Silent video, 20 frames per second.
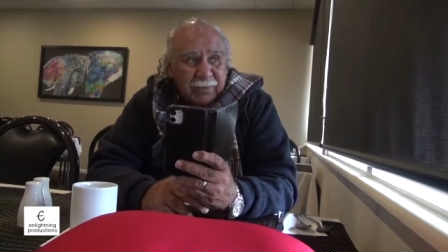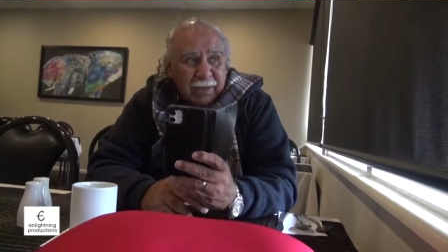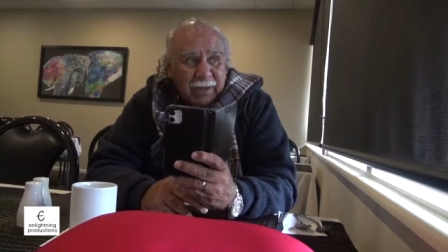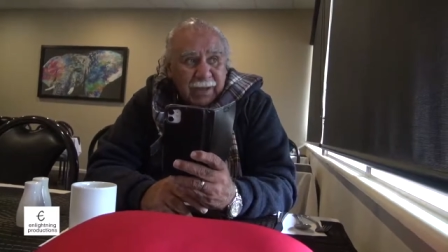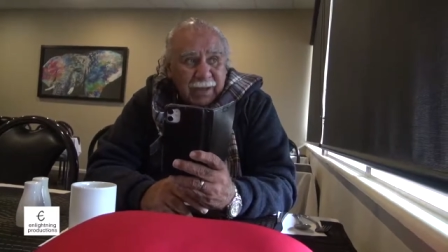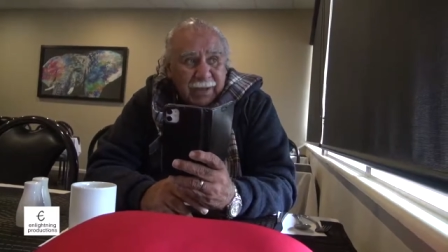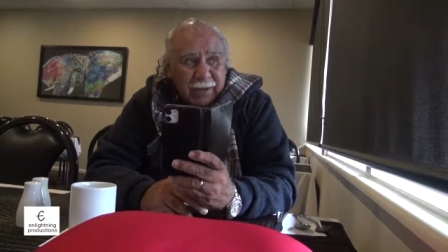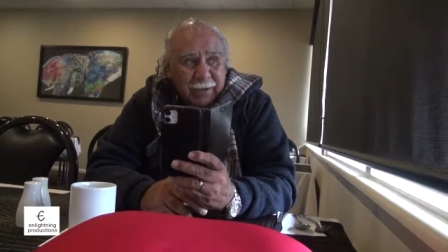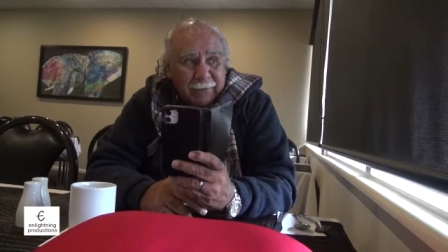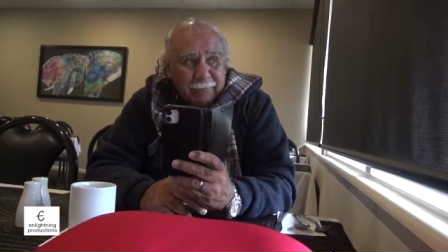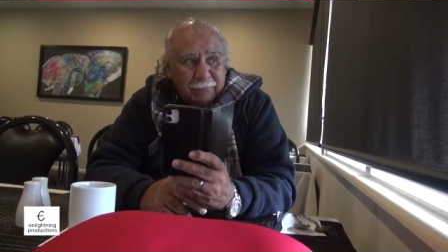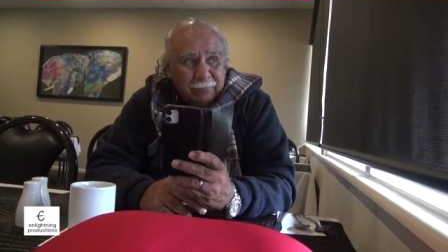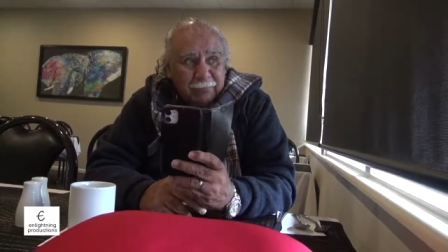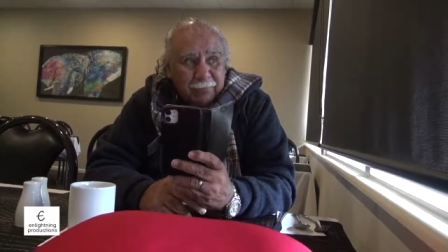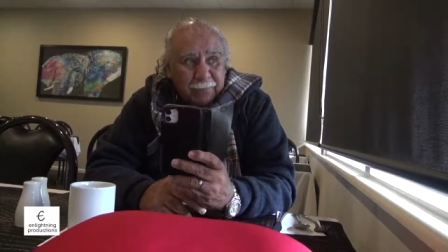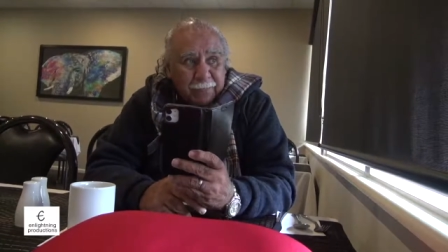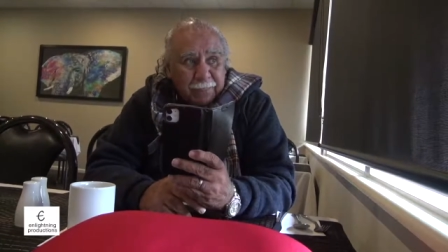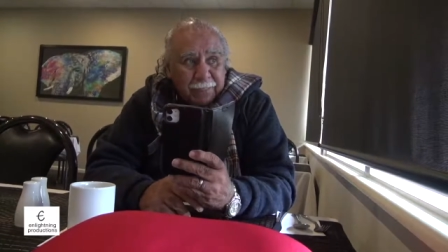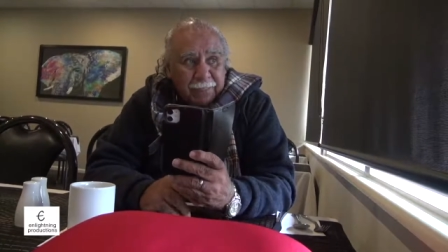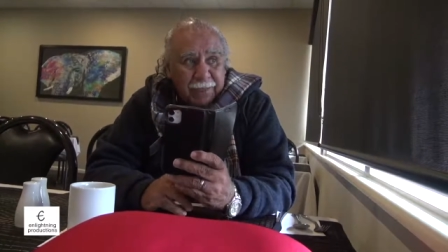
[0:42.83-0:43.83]

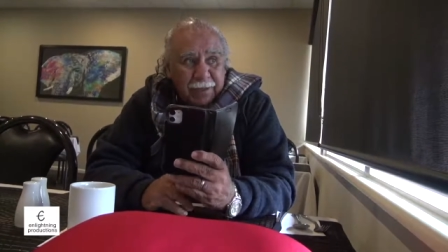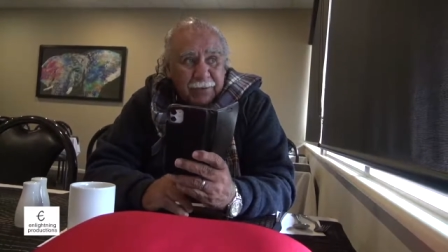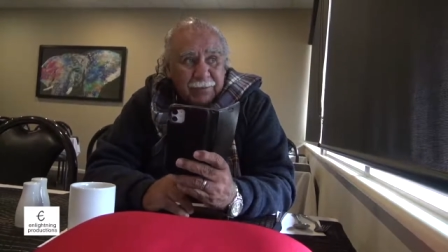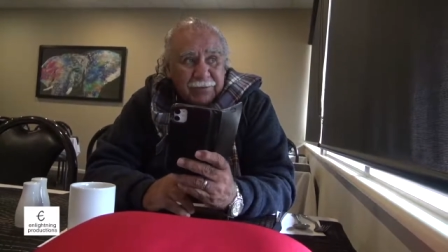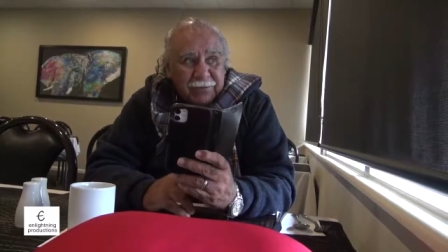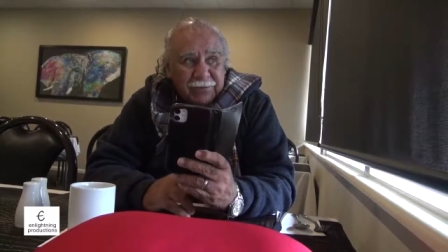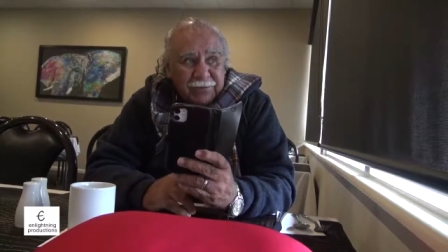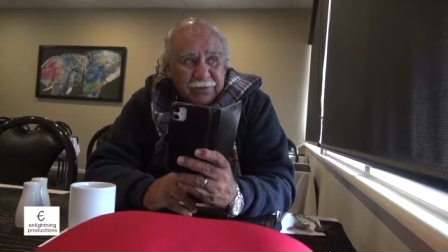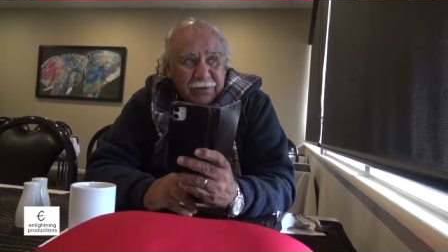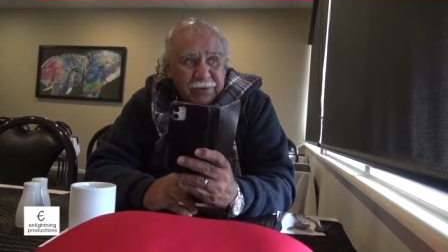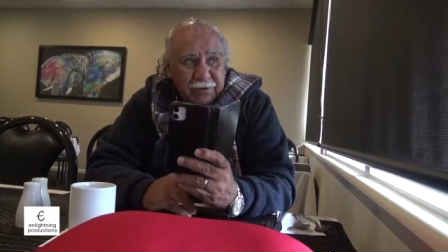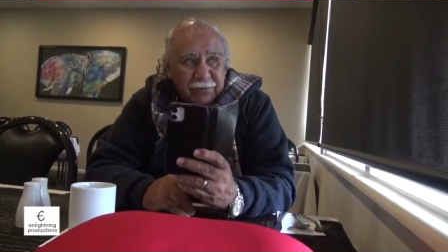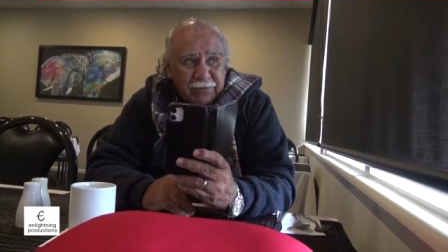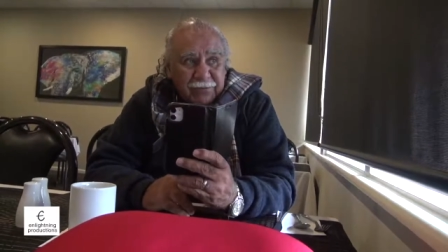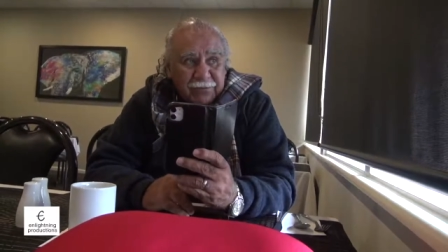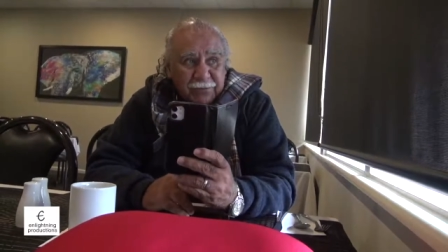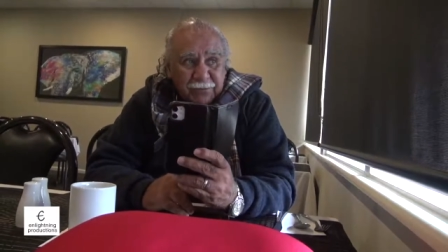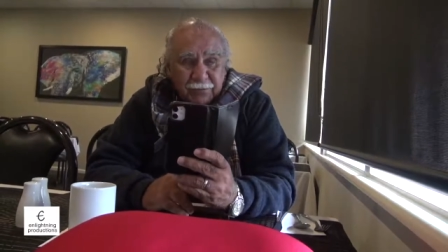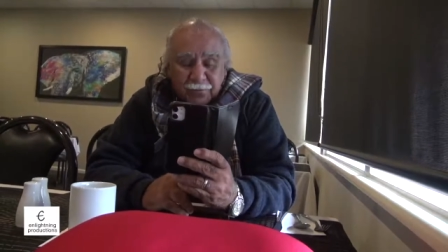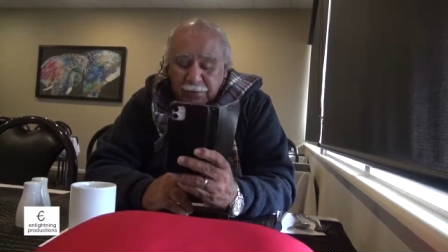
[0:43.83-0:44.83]
um, there is another
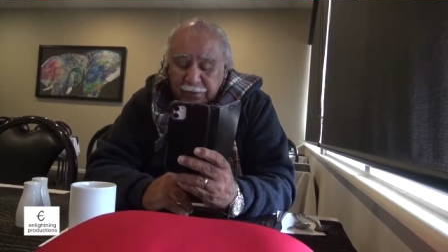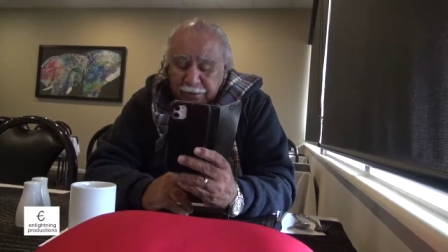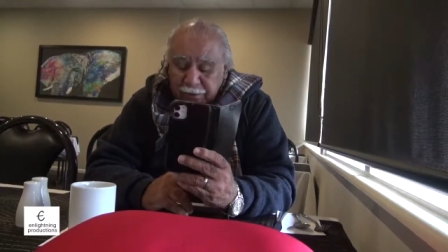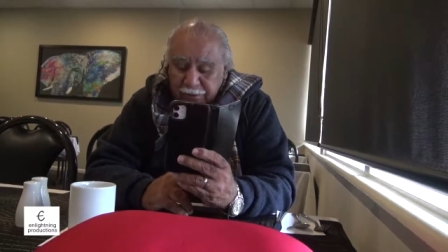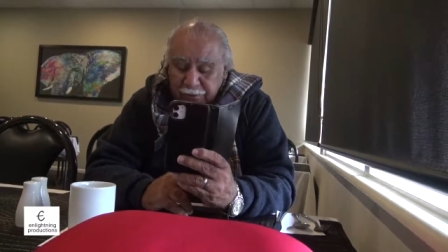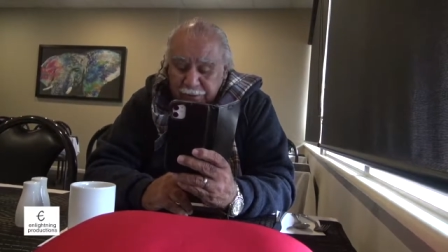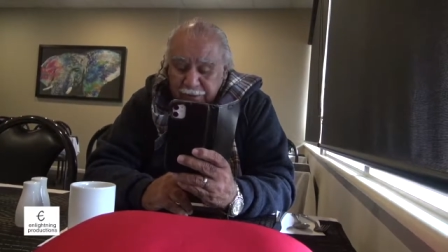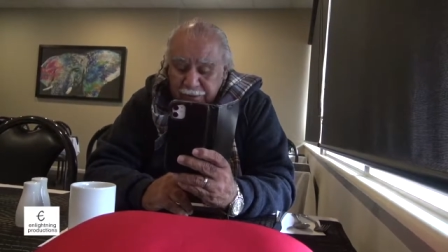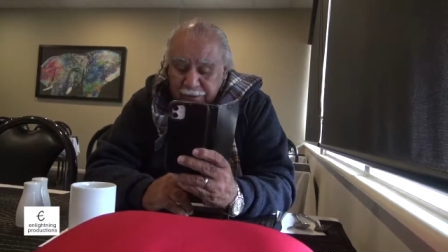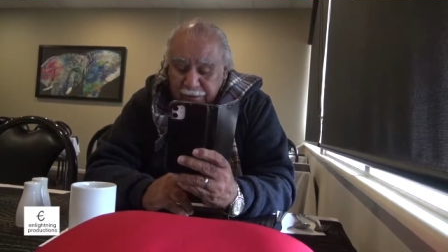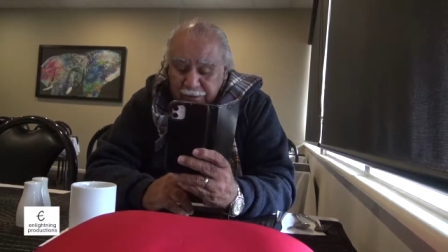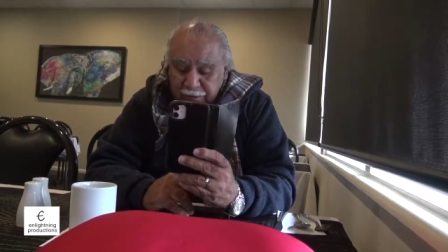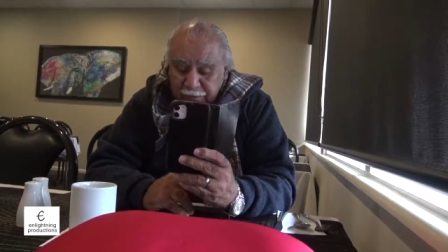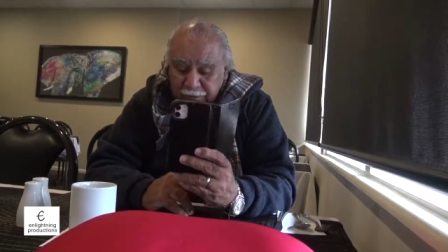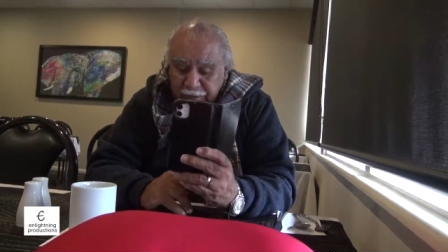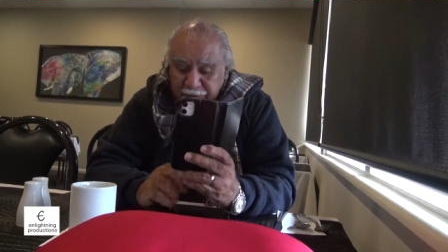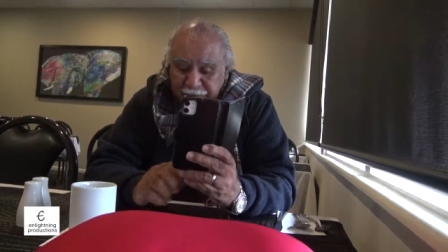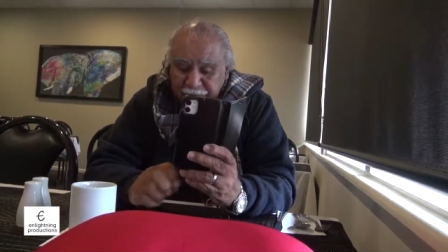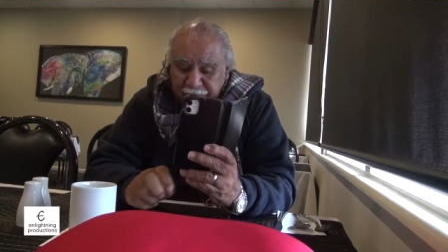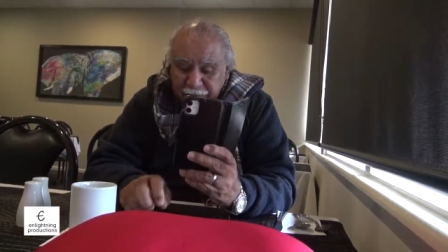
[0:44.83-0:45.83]
story, and, the, and
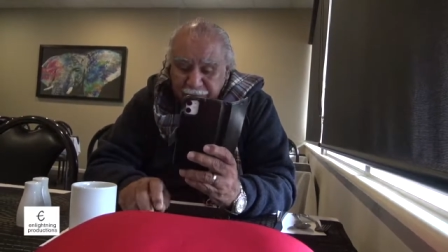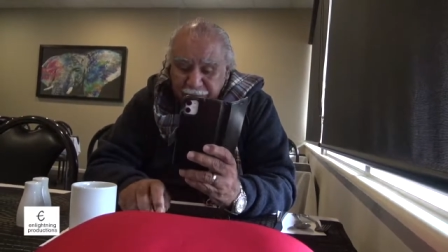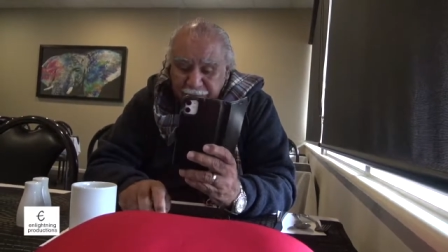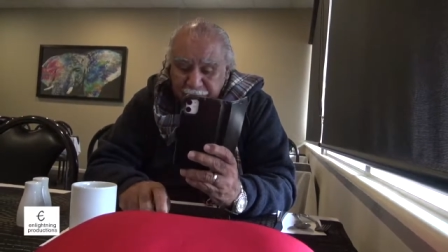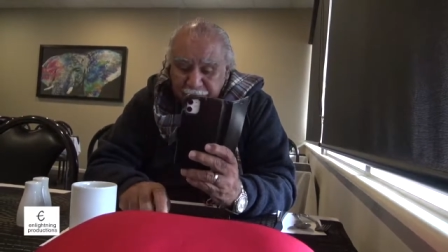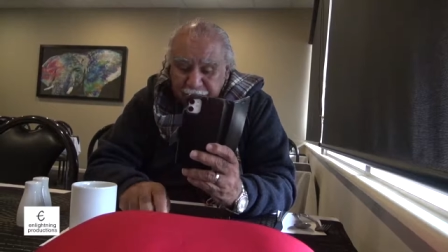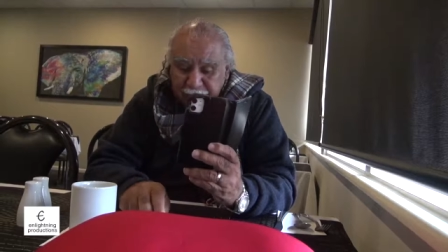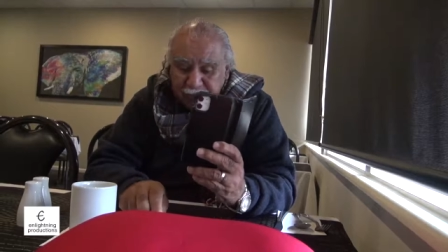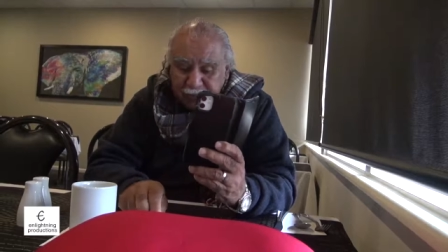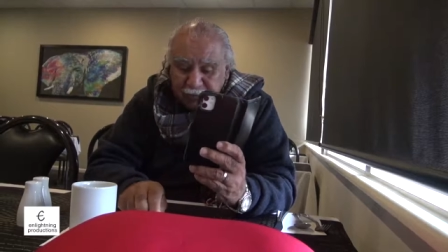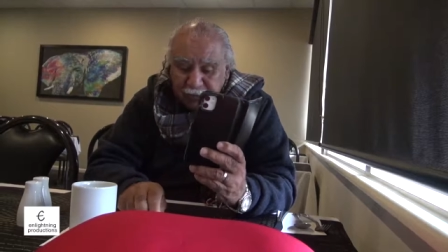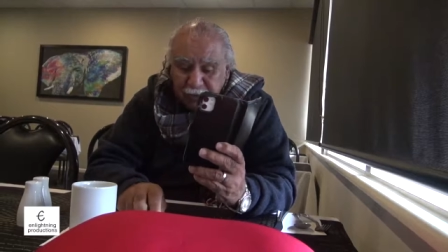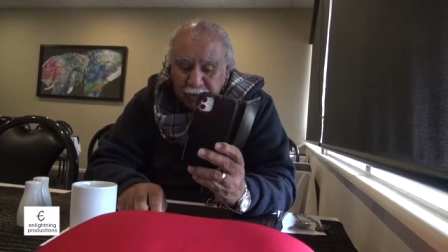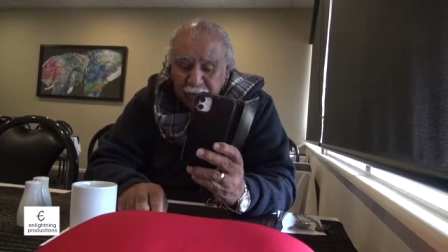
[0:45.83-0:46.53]
that story is